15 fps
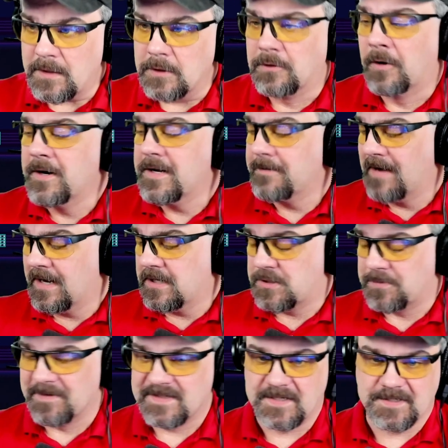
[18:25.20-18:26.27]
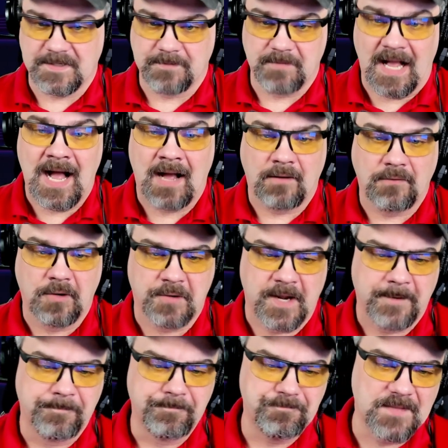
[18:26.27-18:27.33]
Learning management system. Ah,
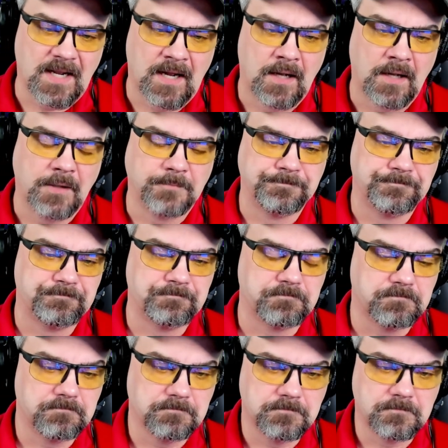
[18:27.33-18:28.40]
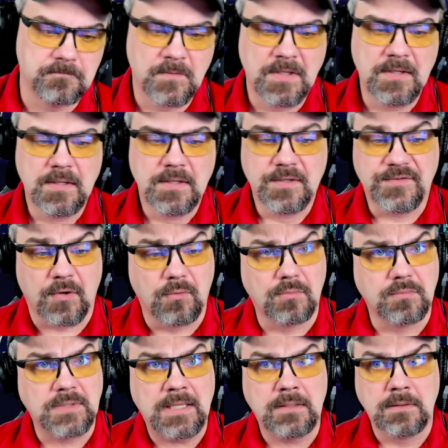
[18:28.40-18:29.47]
okay. Um,
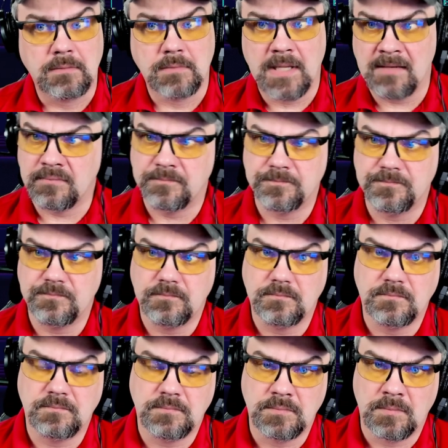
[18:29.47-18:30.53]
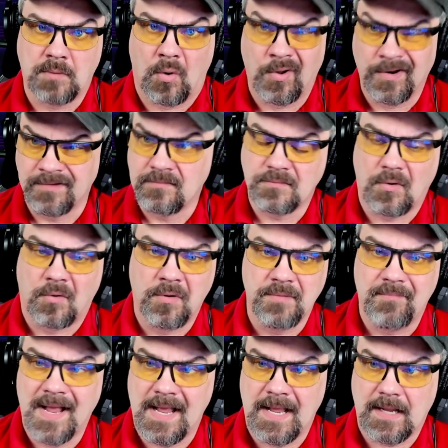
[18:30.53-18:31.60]
so it, on on
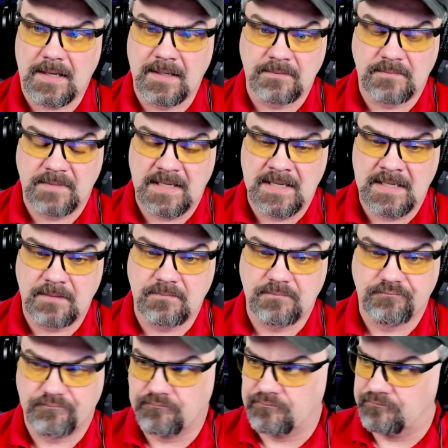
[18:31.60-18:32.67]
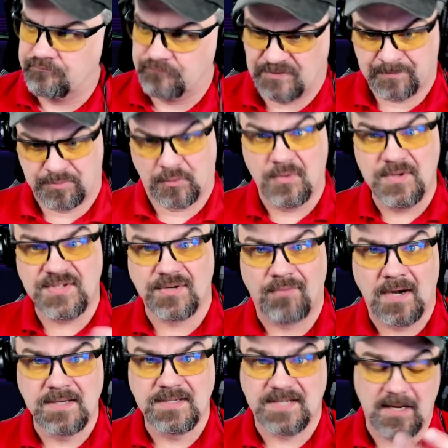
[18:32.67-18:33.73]
Mac, it it deploys a
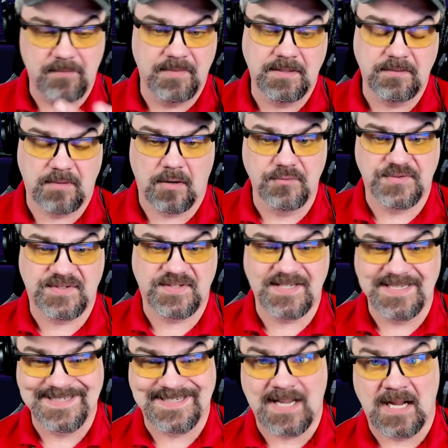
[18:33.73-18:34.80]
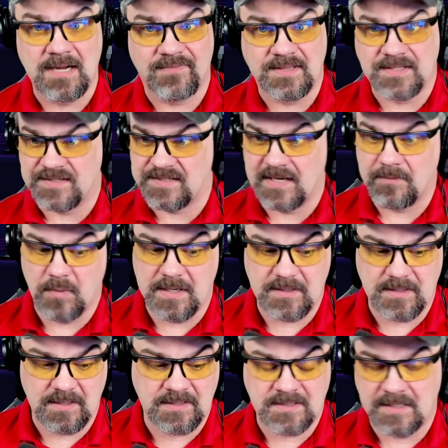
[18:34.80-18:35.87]
runtime and hosts inside of it the same way
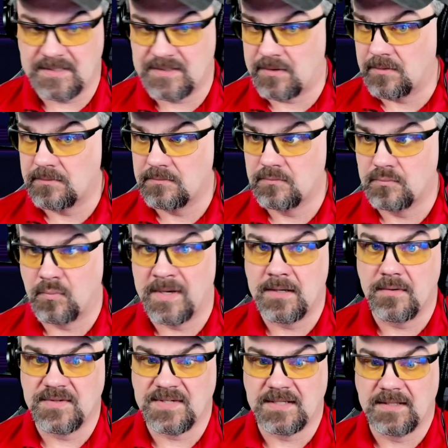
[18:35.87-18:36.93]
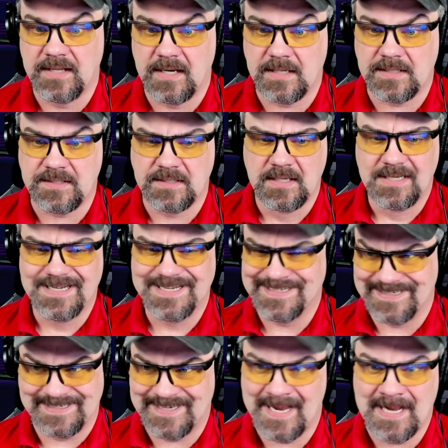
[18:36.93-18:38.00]
that it does on Windows and Linux. It's
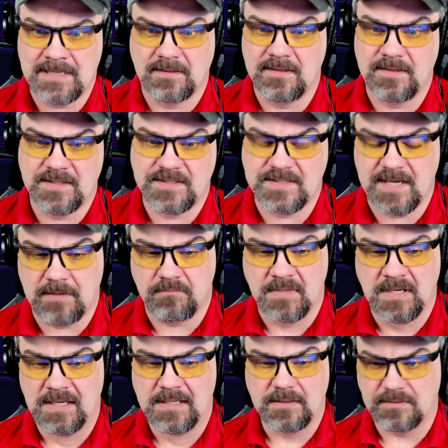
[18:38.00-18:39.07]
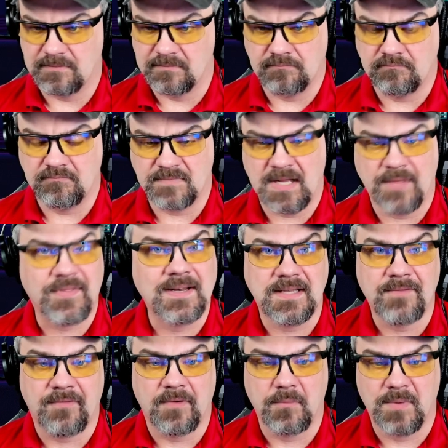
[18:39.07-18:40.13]
exactly the same. Nothing
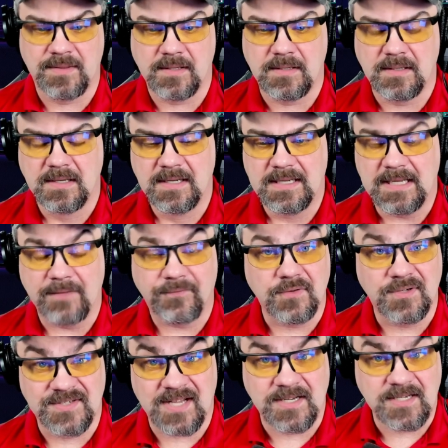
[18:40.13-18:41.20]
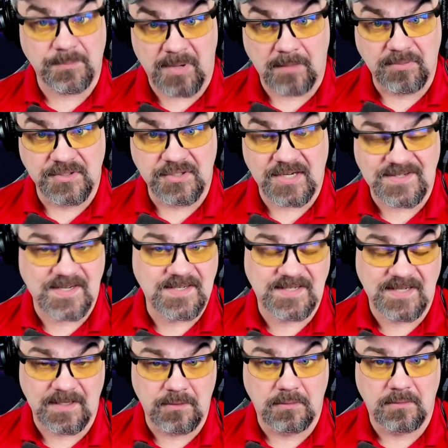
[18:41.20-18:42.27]
different with it. If you decide to publish as a
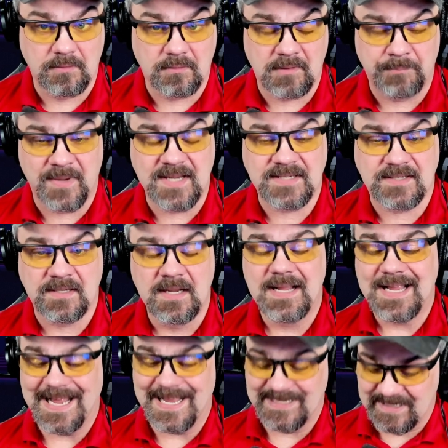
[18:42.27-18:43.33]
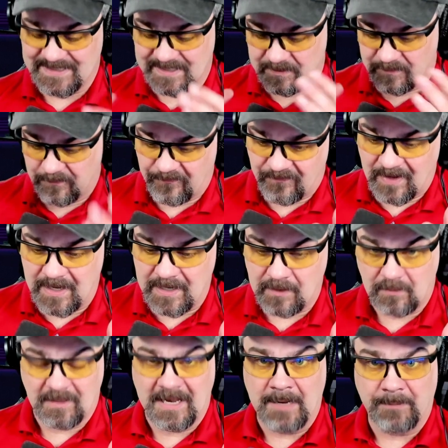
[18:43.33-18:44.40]
single base as a single
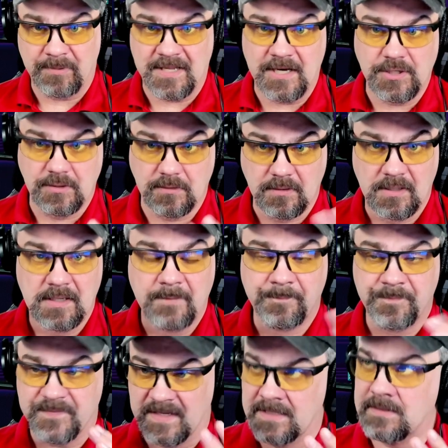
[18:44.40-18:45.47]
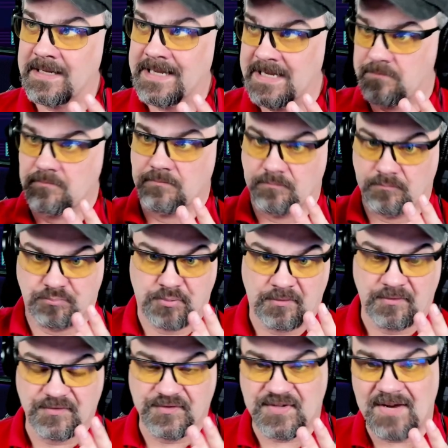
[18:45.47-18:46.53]
file application, it it
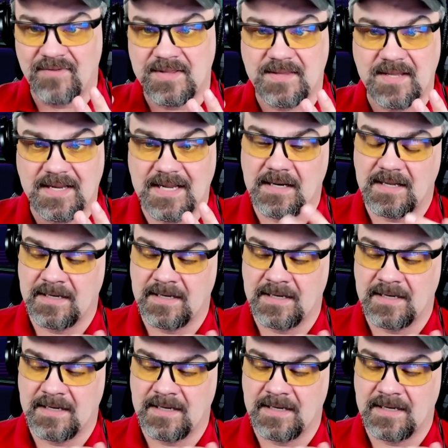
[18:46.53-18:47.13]
pulls everything in.